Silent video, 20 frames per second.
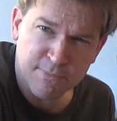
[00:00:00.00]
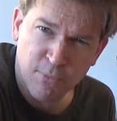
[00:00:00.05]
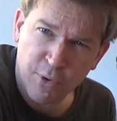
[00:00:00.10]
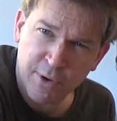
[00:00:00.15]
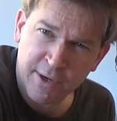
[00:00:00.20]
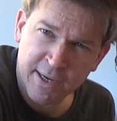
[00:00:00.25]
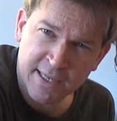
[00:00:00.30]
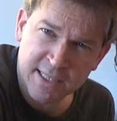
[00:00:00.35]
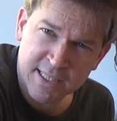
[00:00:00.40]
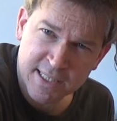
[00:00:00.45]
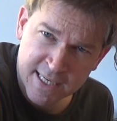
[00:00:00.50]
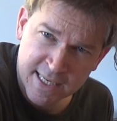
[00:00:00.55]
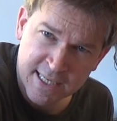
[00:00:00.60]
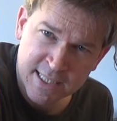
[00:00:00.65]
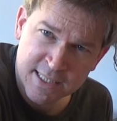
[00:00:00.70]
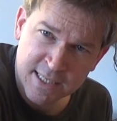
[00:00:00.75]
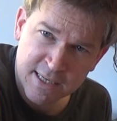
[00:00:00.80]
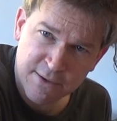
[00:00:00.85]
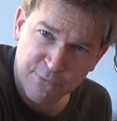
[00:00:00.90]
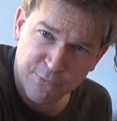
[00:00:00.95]
more than
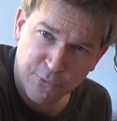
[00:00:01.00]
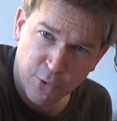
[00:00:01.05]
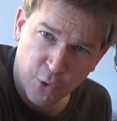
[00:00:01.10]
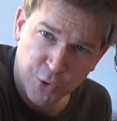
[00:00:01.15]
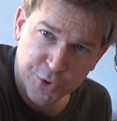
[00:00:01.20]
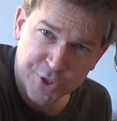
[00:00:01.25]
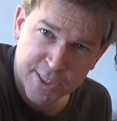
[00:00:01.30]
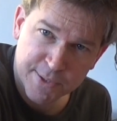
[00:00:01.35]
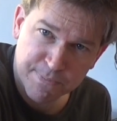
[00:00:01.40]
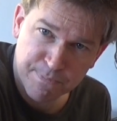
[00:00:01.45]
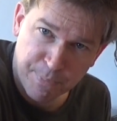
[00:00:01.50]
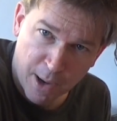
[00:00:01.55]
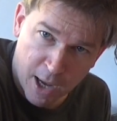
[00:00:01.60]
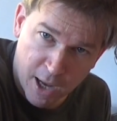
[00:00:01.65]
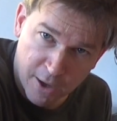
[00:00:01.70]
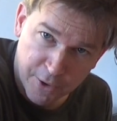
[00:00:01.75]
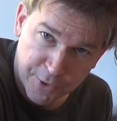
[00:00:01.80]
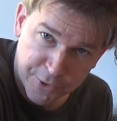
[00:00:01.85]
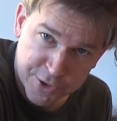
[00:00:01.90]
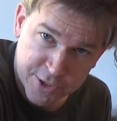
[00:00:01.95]
16 volts
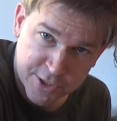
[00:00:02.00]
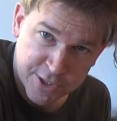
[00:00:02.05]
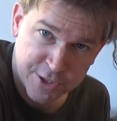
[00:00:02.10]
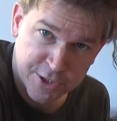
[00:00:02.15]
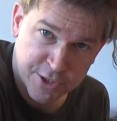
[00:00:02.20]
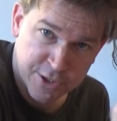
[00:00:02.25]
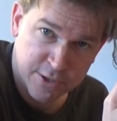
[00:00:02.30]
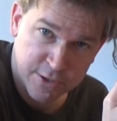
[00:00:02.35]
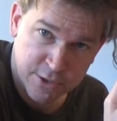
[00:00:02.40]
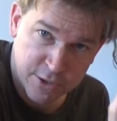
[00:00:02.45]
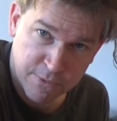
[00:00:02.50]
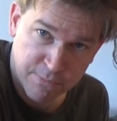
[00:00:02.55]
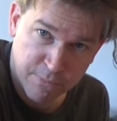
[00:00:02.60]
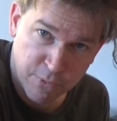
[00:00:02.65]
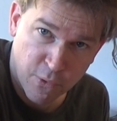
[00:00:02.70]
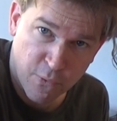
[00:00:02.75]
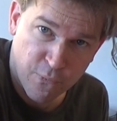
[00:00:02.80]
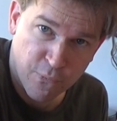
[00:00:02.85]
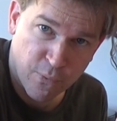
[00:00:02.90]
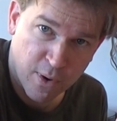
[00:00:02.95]
pulses to
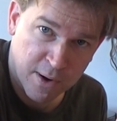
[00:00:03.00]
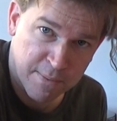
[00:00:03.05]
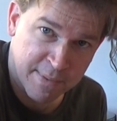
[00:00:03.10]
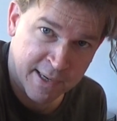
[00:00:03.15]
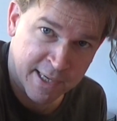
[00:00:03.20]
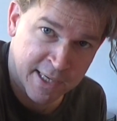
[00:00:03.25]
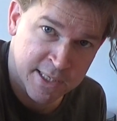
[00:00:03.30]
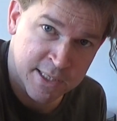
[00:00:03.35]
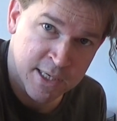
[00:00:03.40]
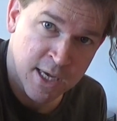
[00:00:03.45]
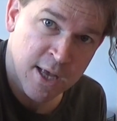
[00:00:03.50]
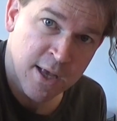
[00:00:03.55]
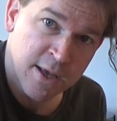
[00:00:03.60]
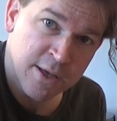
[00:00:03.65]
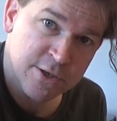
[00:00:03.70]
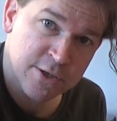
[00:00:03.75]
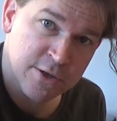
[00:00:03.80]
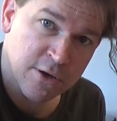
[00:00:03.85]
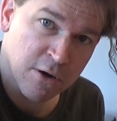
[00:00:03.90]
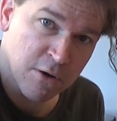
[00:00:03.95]
move one minute,
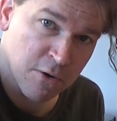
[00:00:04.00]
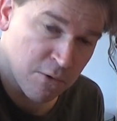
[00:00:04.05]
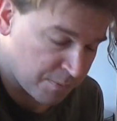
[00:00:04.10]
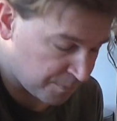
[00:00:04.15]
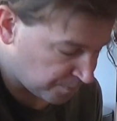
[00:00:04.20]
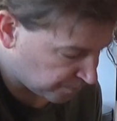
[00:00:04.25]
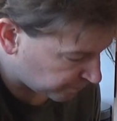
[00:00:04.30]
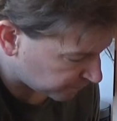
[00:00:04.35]
so